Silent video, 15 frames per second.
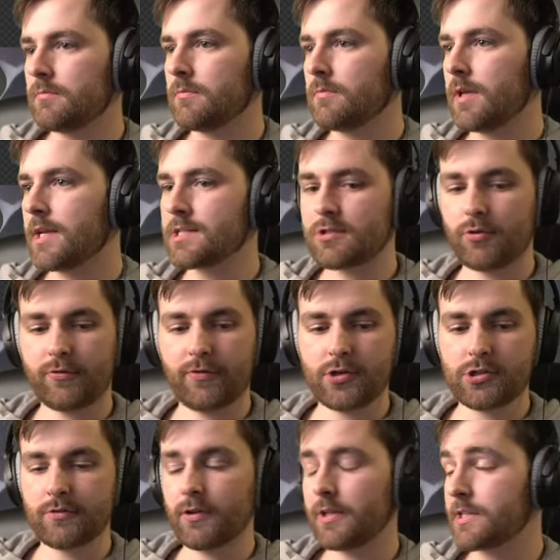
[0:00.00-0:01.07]
Yeah, so first
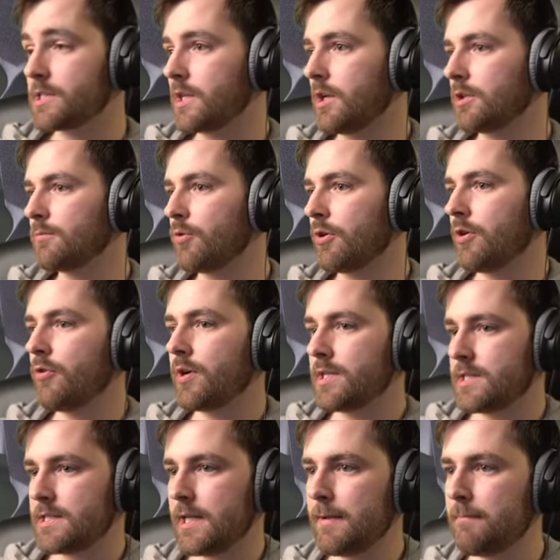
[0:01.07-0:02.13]
of all, it's a lot more
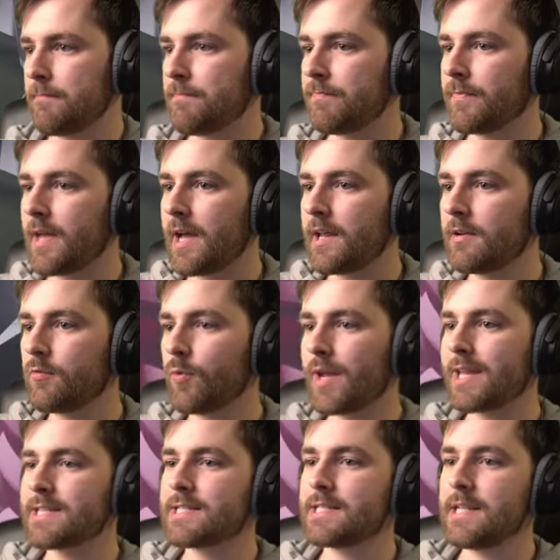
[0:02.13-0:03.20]
noisy and we
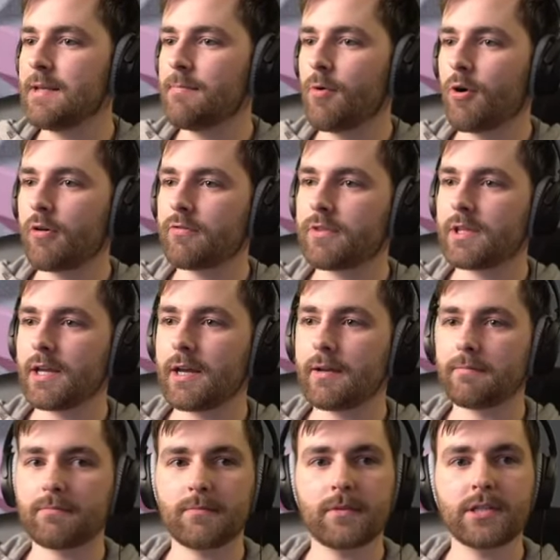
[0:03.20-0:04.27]
can see more of the
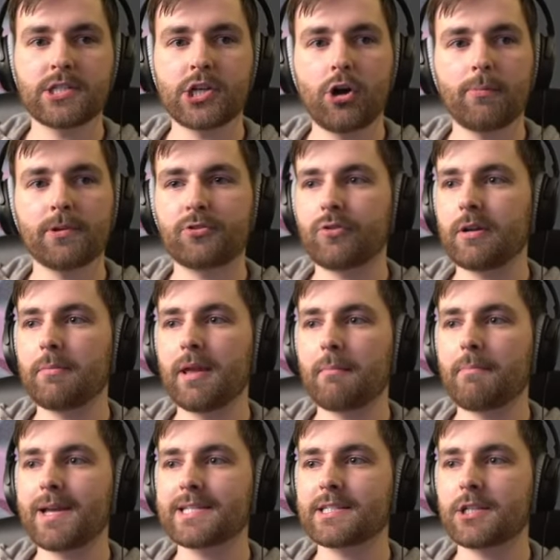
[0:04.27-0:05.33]
geometry being
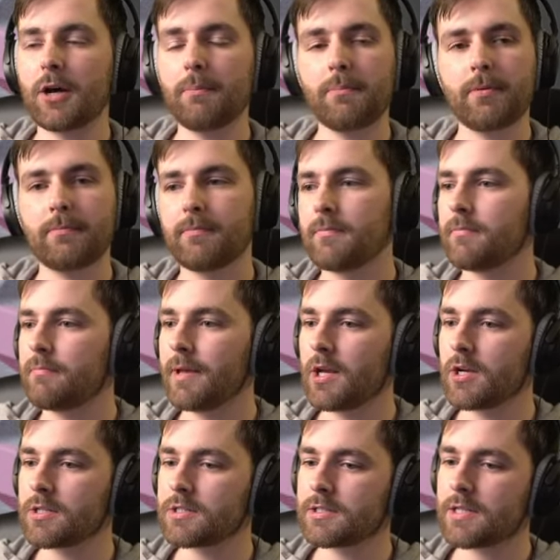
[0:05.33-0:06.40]
messed up
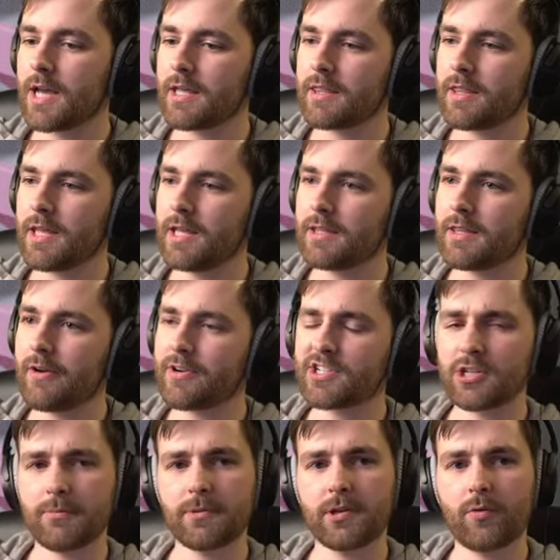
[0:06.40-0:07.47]
because I think there is
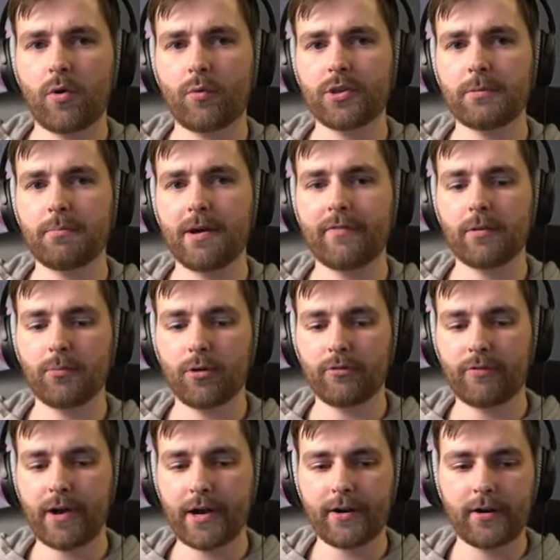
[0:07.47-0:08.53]
something wrong with the bevel
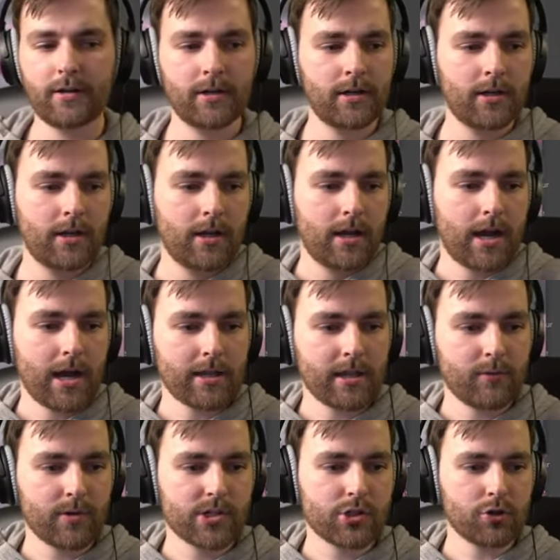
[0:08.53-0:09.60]
modifier. I think
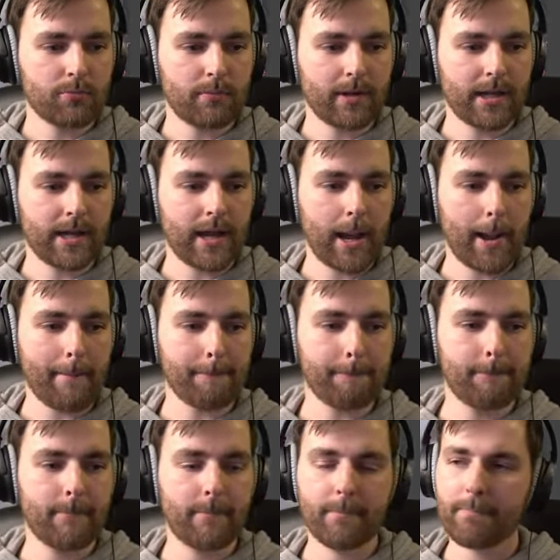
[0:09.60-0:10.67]
we should be um,
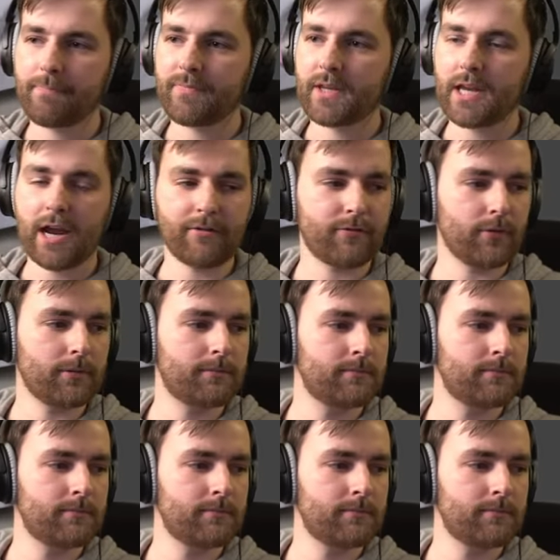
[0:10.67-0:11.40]
careful.